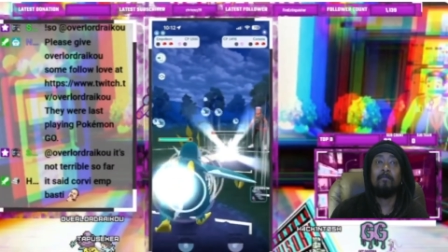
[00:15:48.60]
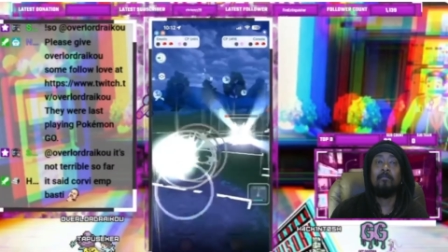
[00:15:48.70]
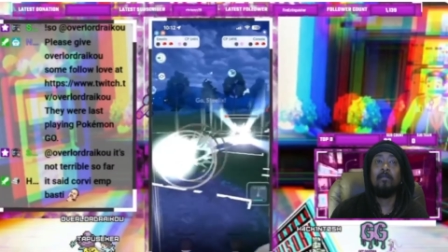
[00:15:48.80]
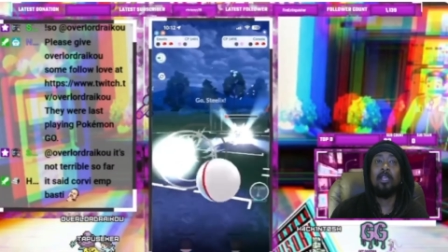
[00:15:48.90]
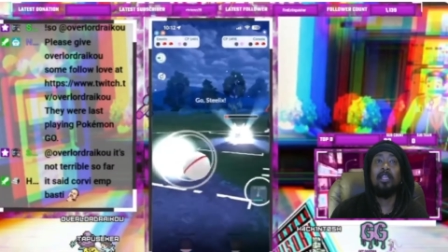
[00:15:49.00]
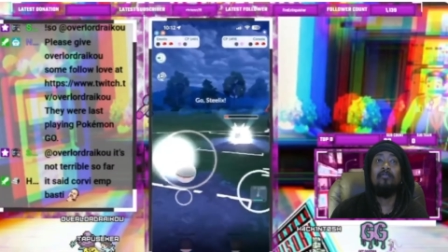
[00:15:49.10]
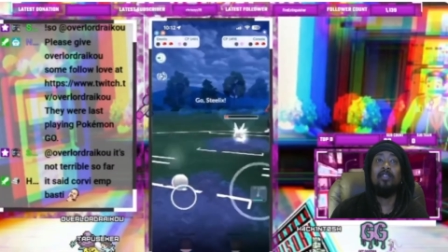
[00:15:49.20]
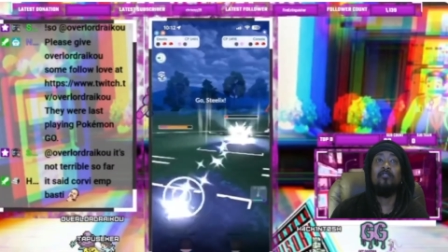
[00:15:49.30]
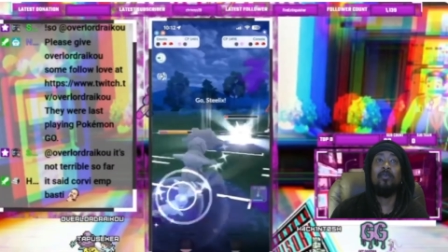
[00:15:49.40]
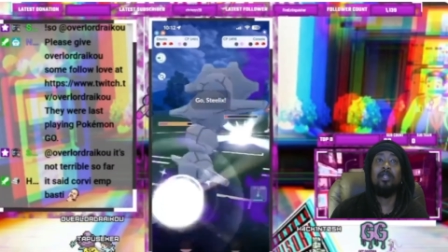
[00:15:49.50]
And even
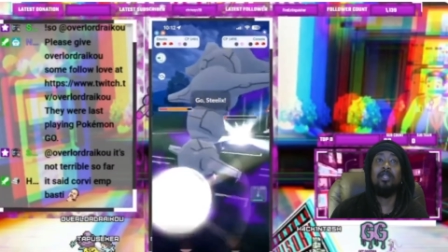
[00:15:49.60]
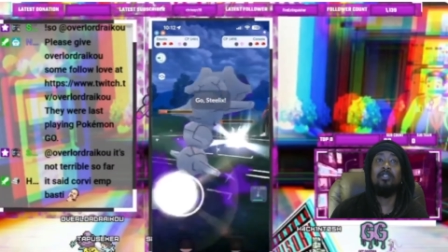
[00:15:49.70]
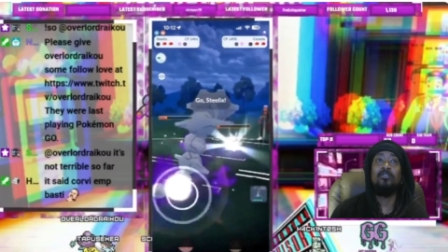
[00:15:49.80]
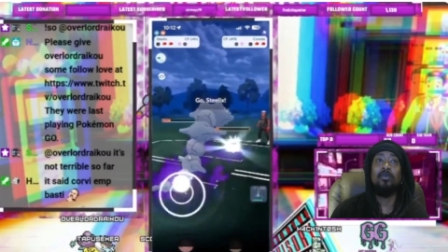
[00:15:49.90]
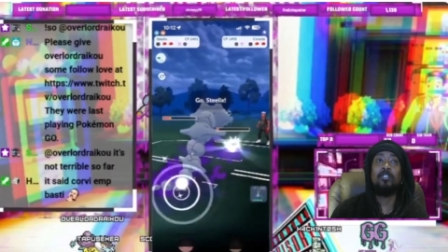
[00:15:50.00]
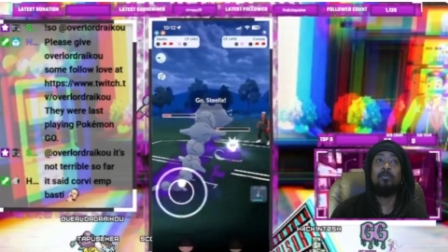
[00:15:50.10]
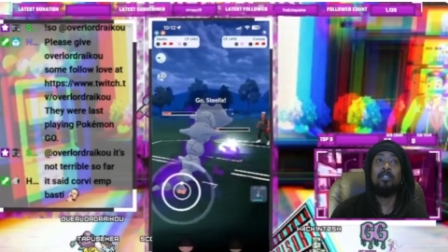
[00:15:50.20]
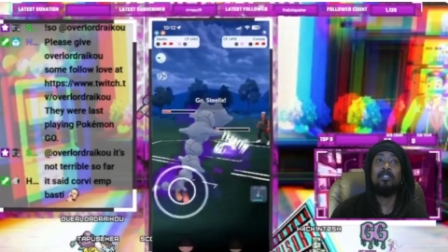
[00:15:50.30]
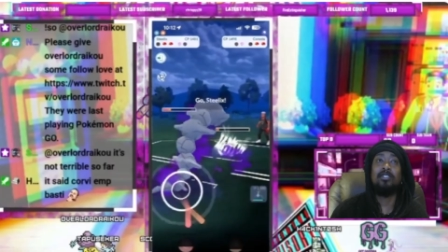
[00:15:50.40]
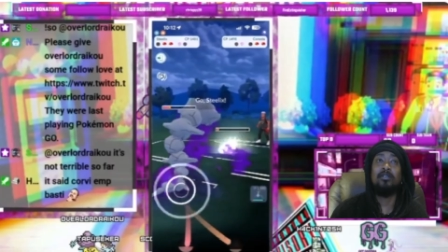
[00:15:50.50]
if we need to expend
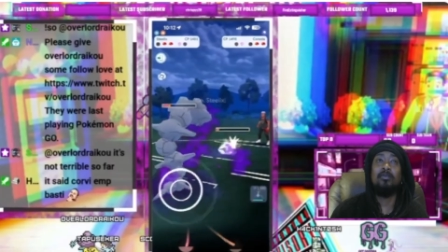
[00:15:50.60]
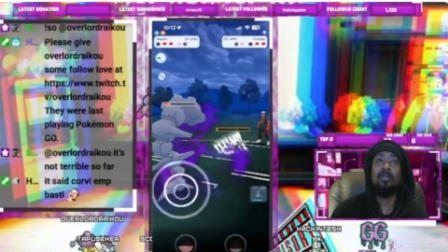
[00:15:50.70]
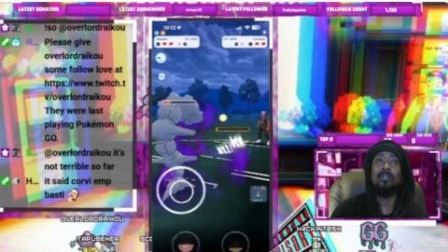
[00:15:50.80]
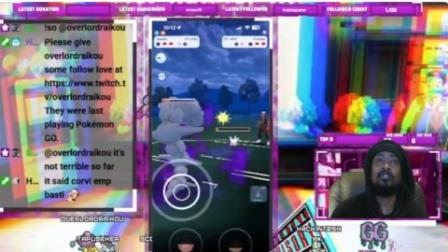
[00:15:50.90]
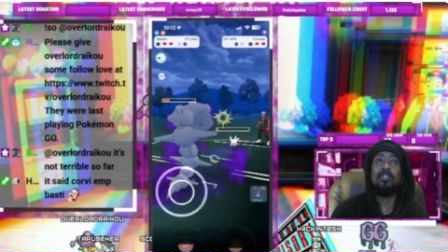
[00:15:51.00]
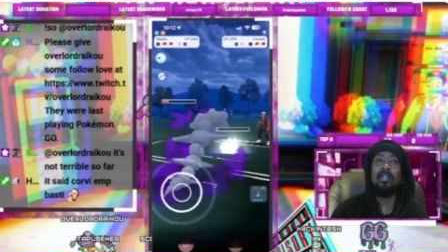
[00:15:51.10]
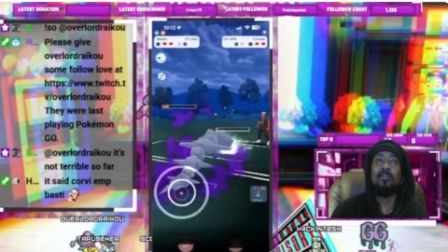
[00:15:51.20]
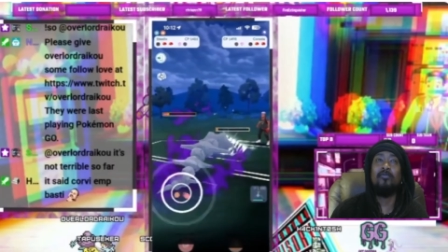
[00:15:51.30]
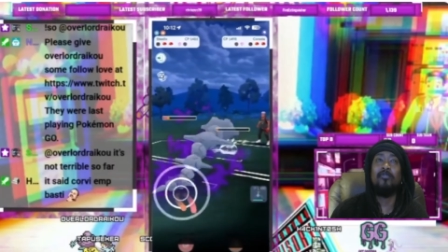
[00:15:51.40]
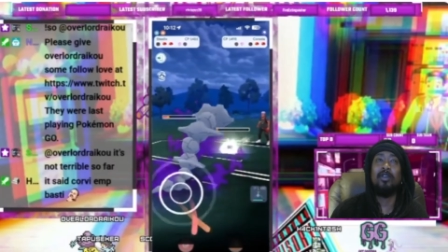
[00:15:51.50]
the shield, we could try to go
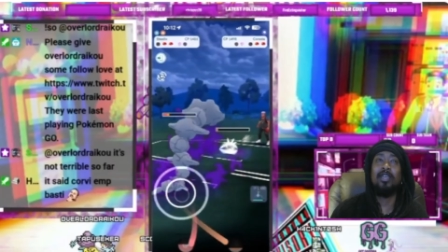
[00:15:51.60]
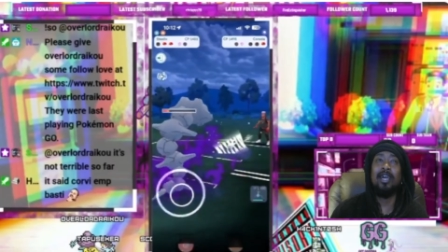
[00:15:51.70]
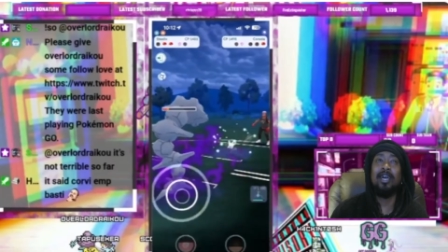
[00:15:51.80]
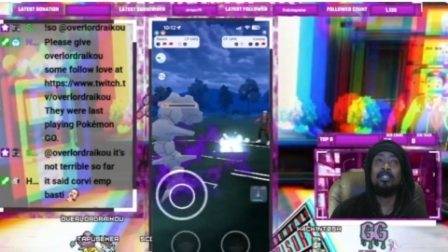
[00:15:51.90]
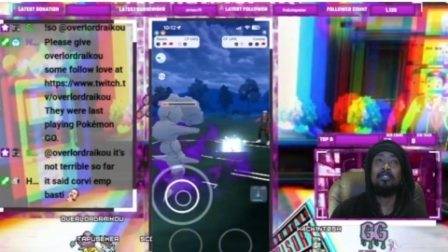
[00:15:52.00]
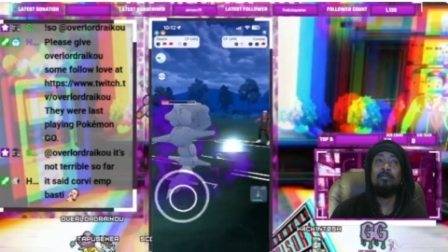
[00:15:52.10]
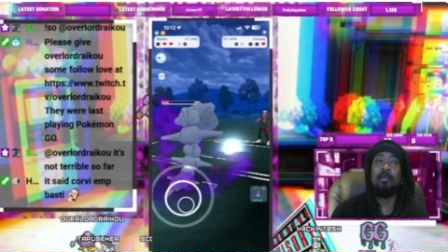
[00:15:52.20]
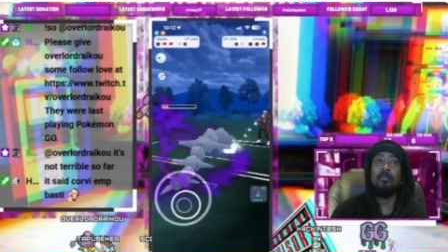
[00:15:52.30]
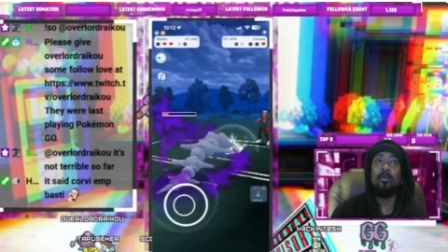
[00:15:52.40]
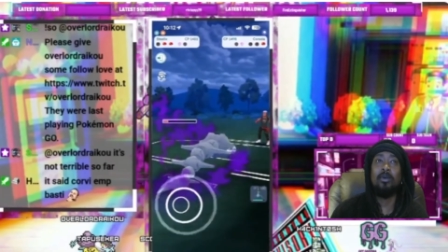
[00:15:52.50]
for a catch. Maybe
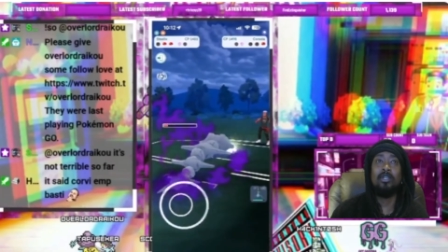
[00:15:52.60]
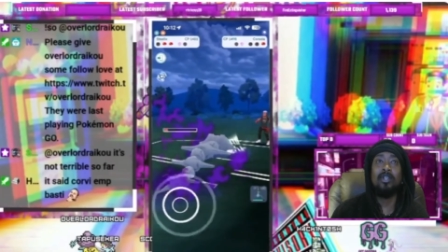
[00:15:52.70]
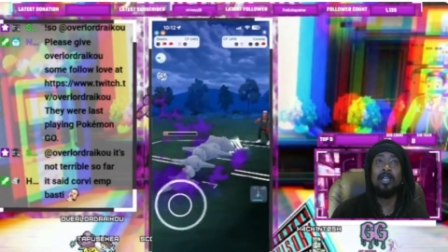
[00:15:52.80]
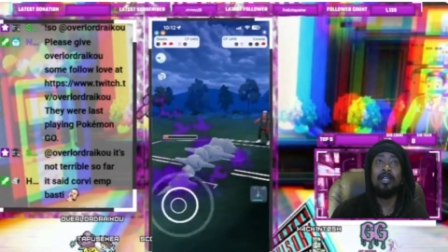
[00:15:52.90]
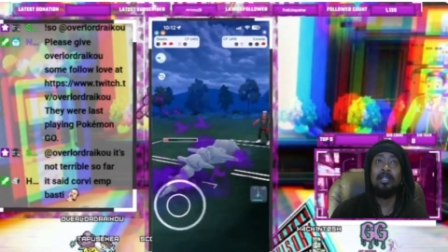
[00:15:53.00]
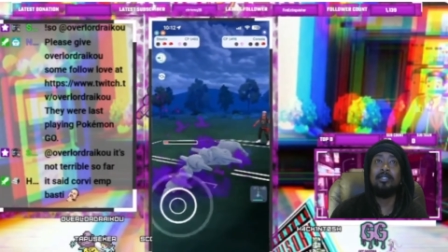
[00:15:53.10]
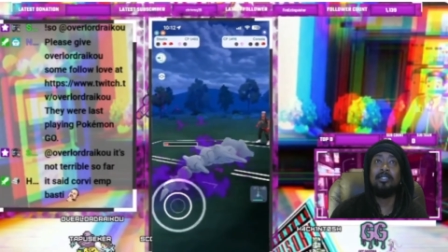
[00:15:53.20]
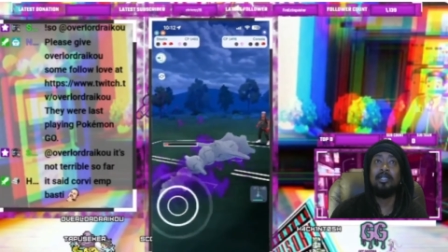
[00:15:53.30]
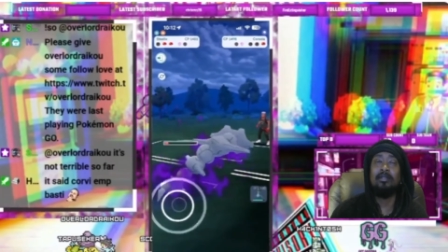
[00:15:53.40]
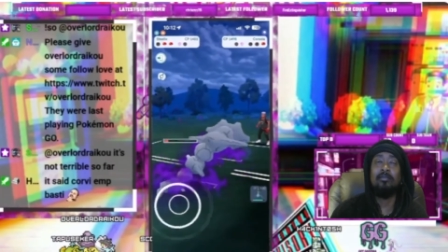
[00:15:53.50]
we were tracking
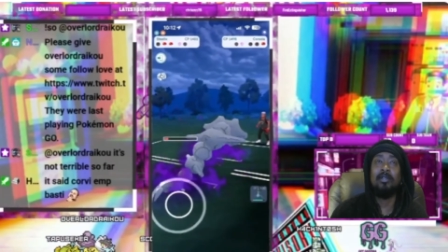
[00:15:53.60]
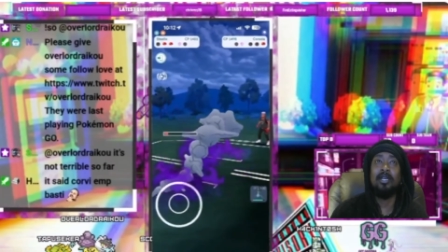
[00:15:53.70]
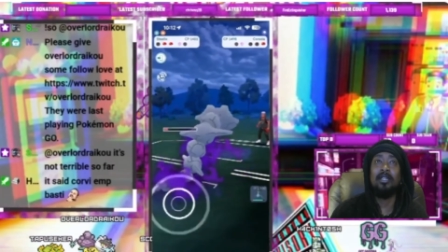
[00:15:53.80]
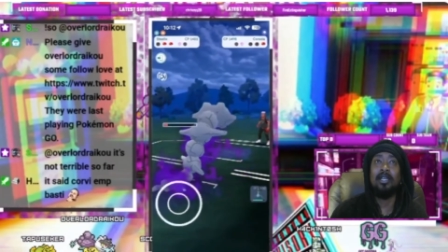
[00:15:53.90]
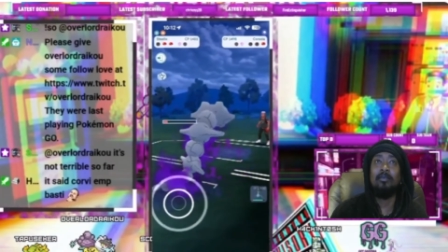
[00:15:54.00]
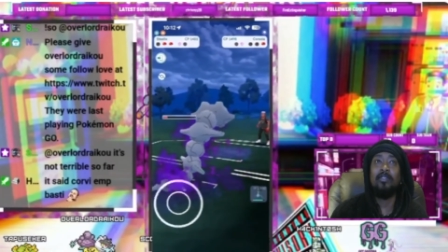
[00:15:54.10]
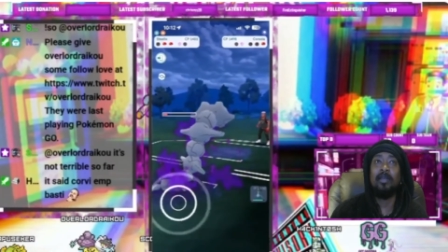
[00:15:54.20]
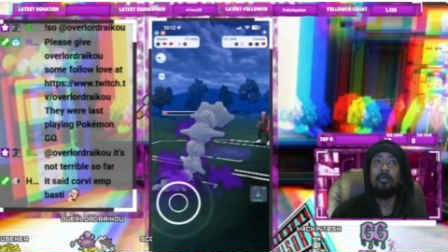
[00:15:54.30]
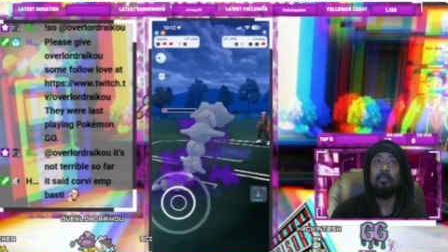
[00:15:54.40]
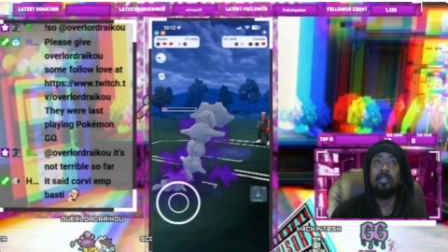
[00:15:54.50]
energy and they
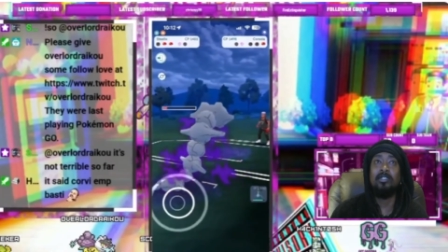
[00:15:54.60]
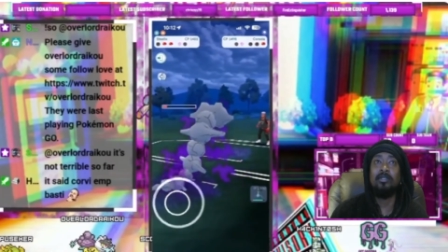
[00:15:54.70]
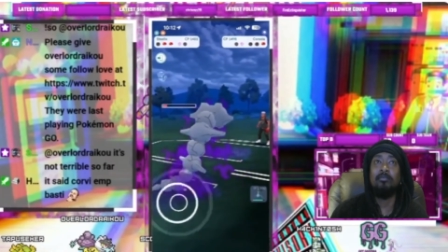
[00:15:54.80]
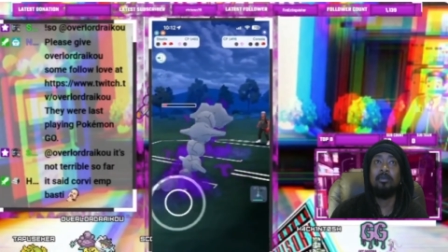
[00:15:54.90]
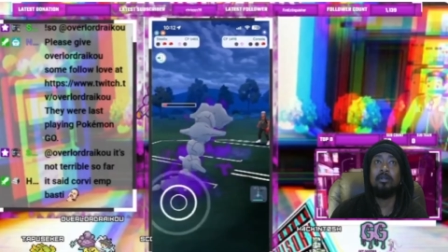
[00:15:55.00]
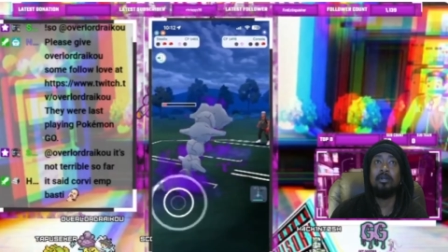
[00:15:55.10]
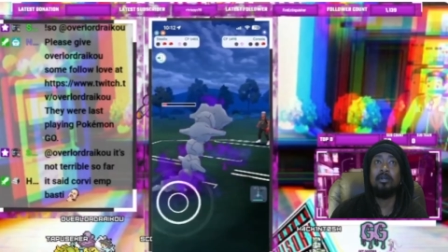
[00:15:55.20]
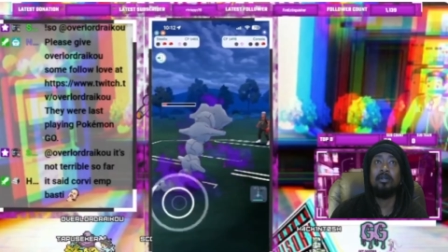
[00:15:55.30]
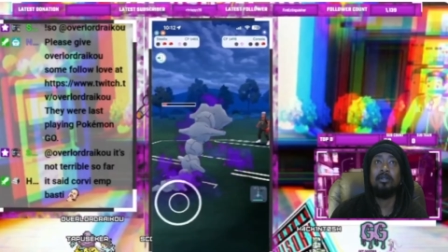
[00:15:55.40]
were patient, but